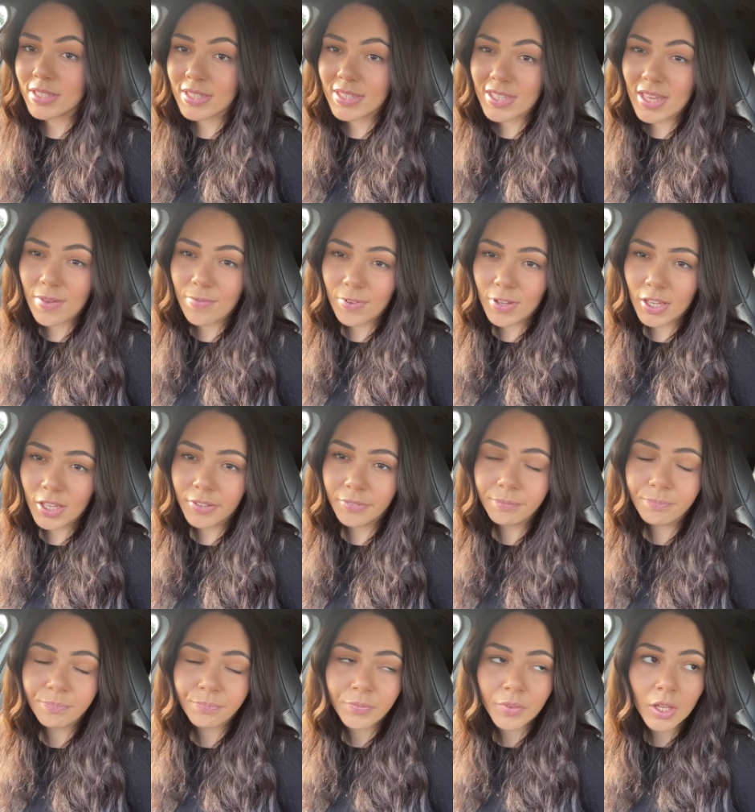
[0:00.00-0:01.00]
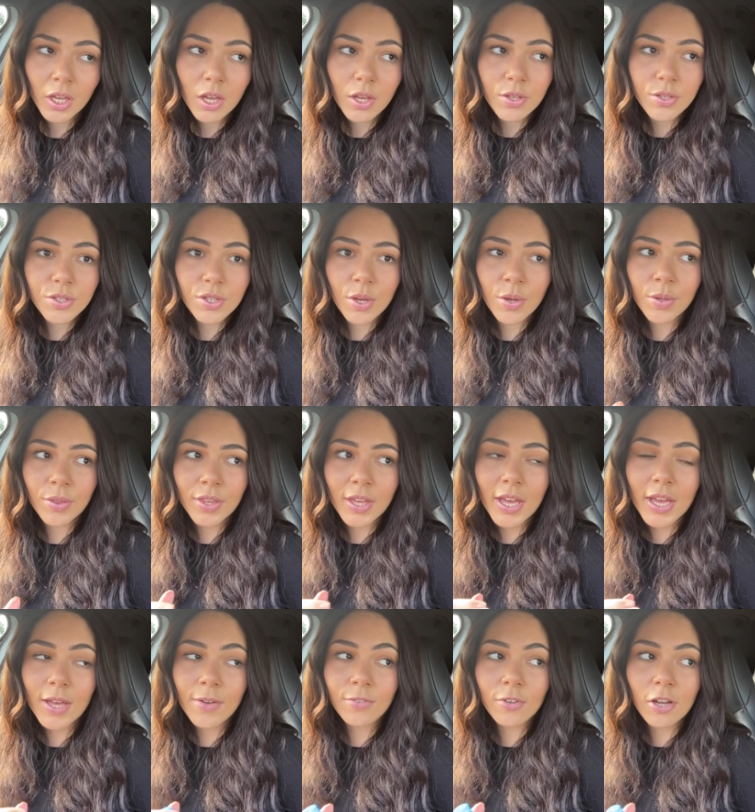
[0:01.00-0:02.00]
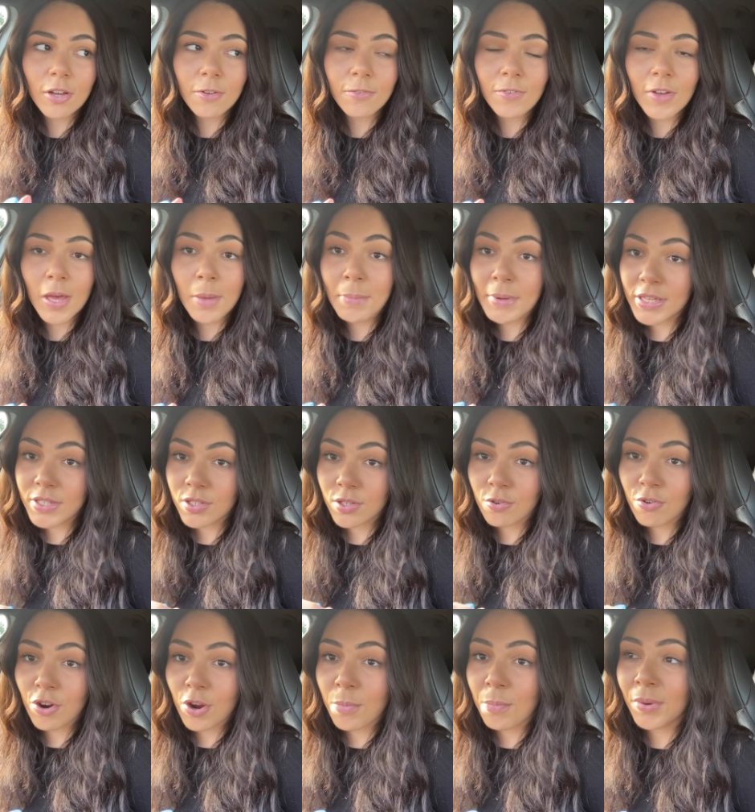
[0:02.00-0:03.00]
7. So they have got a fair bit to grow,